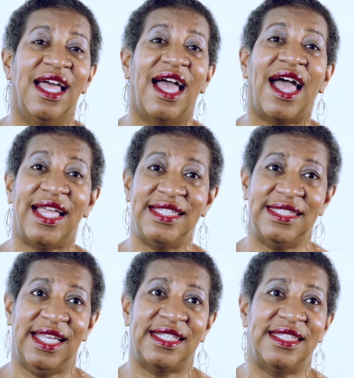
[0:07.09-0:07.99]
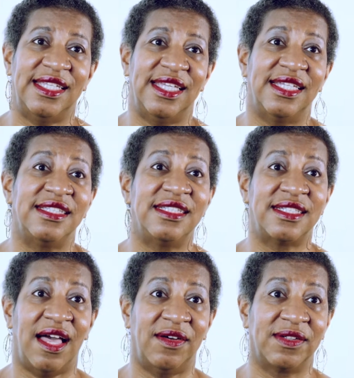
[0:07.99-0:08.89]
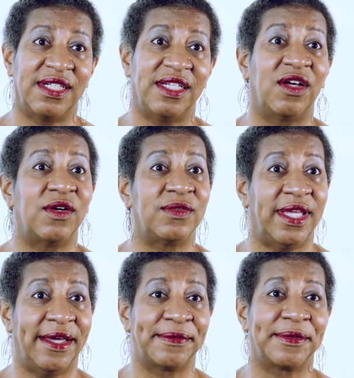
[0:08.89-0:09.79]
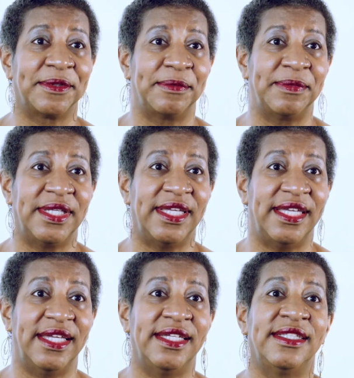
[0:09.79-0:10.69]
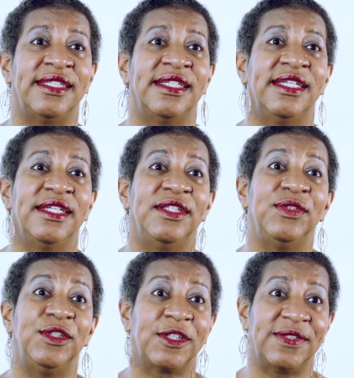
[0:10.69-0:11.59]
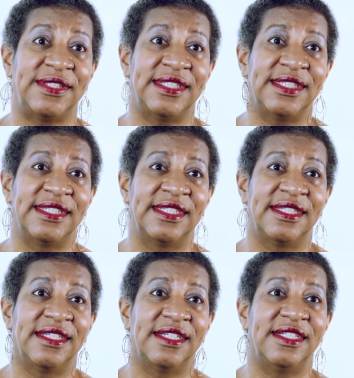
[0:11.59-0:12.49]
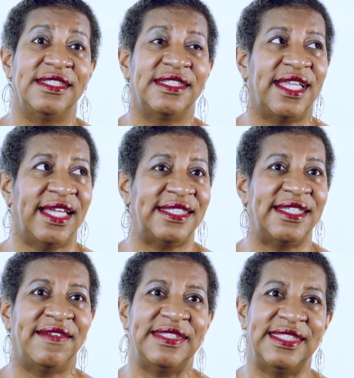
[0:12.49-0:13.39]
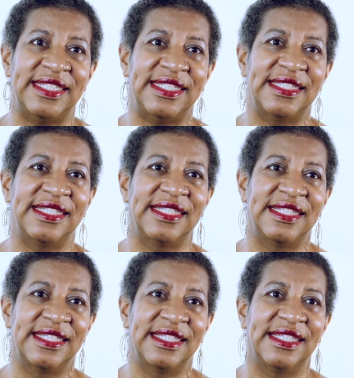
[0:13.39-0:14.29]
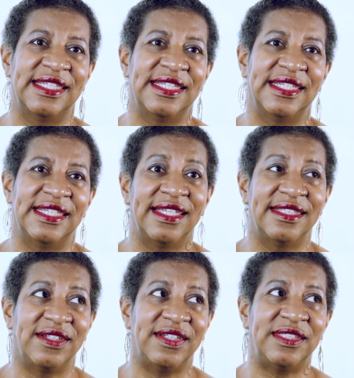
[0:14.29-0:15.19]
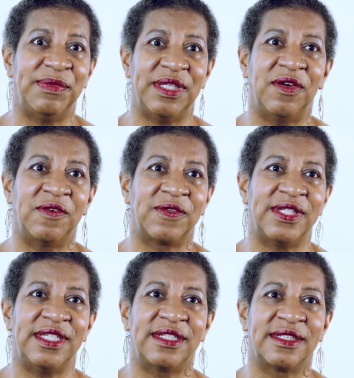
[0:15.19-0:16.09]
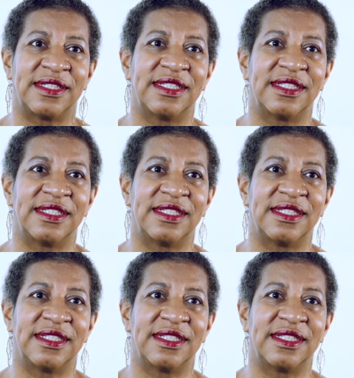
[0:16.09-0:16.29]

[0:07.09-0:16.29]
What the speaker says: I detected it in the shower in a hotel room in New Jersey on July 17th. So it's been over a year.